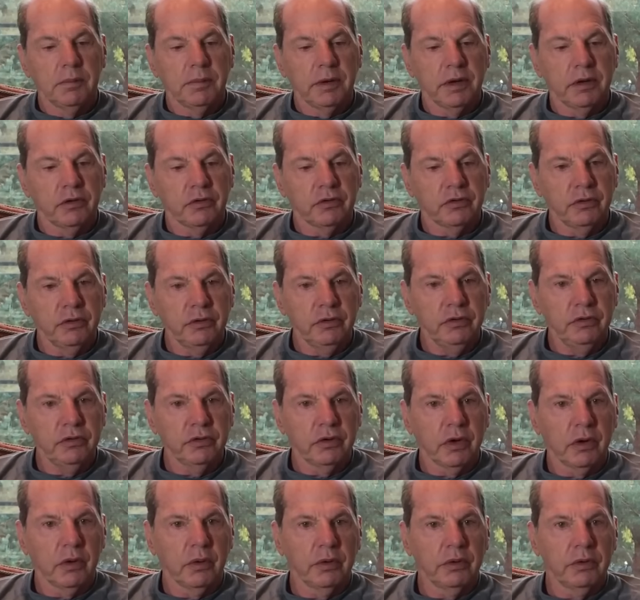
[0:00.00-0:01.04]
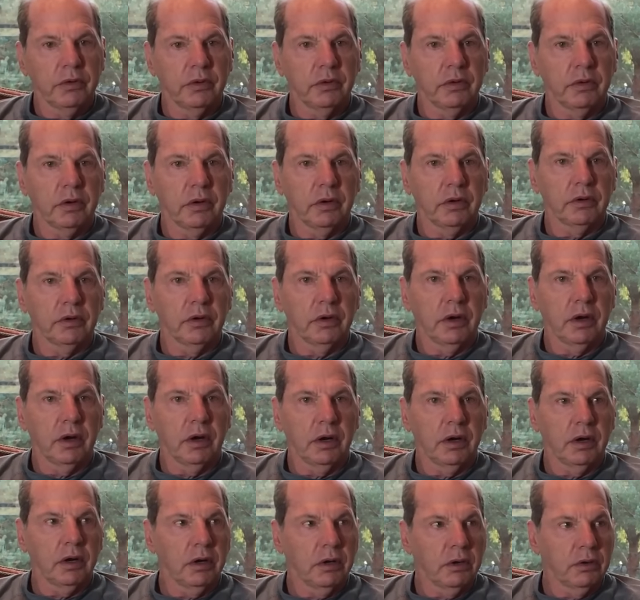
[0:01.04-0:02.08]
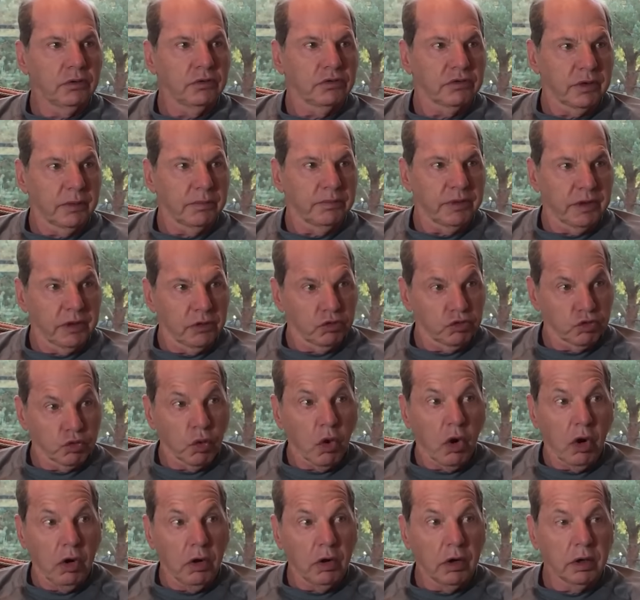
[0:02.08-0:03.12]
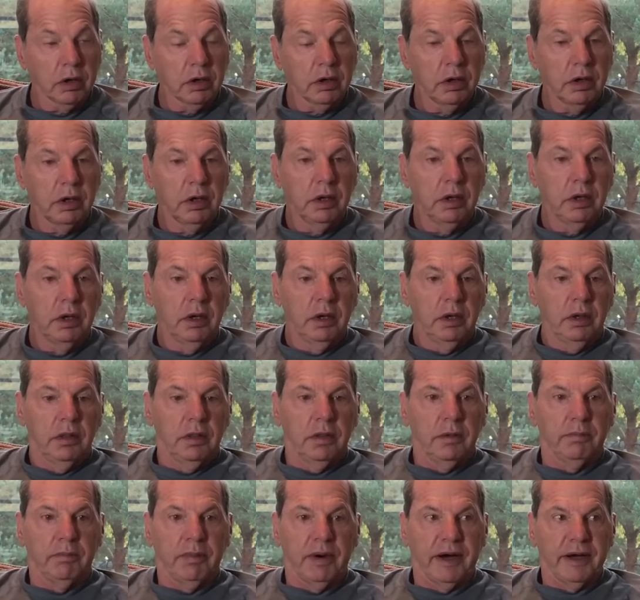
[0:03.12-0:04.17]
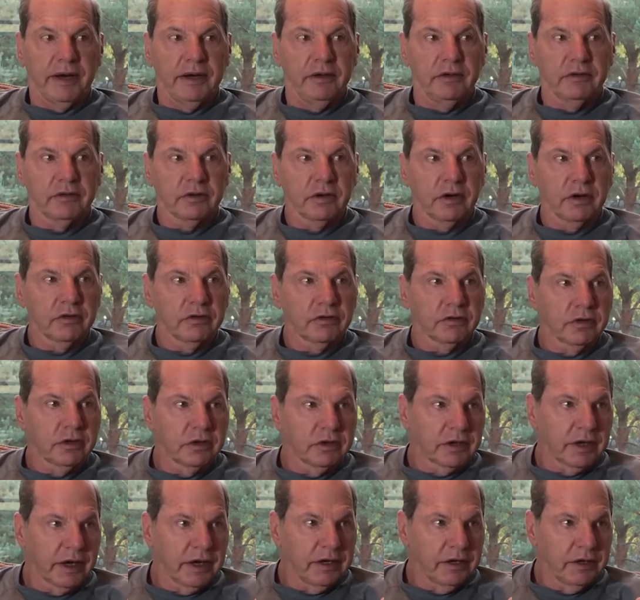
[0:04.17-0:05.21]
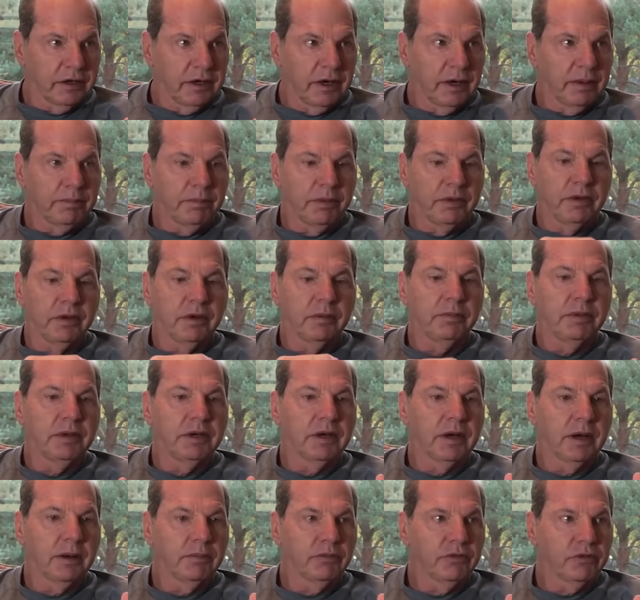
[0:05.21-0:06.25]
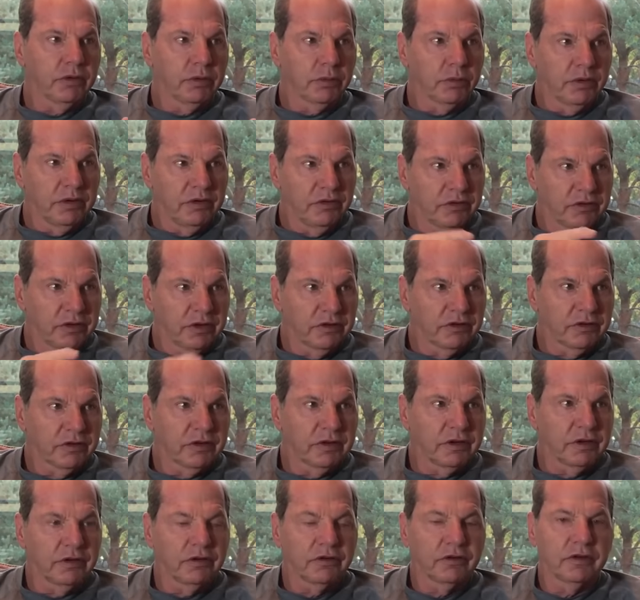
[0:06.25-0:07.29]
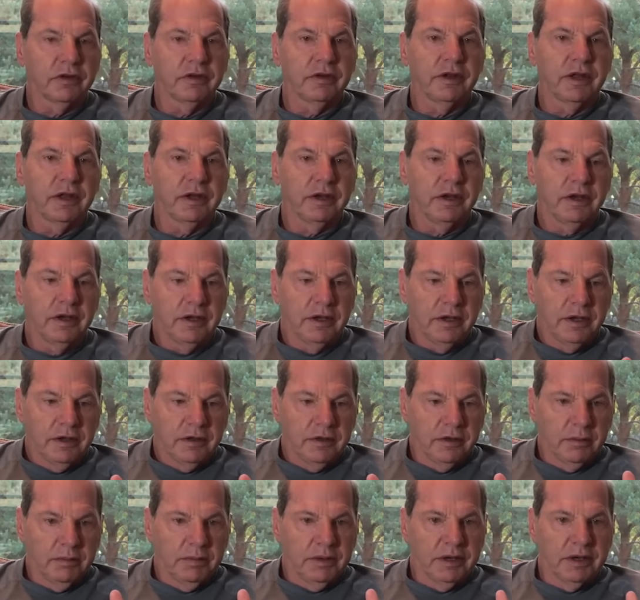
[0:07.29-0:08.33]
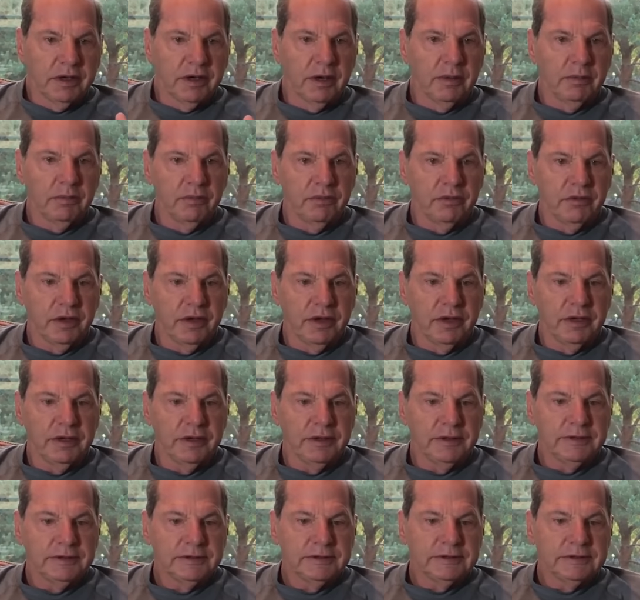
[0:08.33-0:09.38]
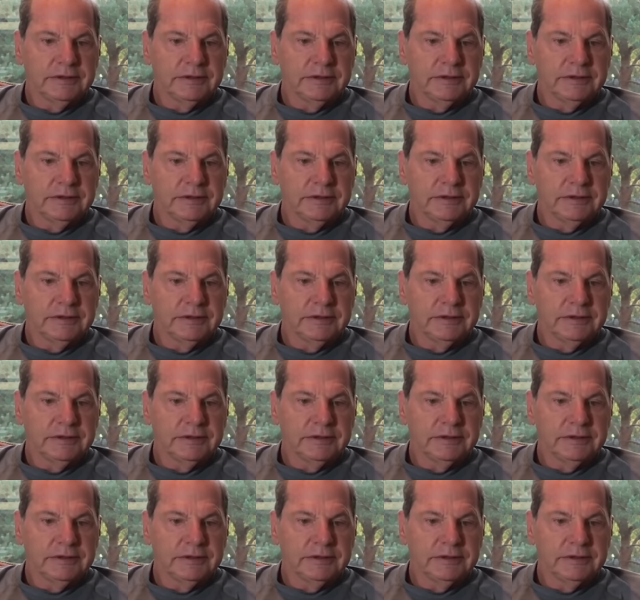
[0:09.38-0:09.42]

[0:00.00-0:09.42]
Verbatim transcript: But as soon as you go into, uh-oh, something's wrong, the body starts to tighten up and there becomes a resistance, and then there becomes a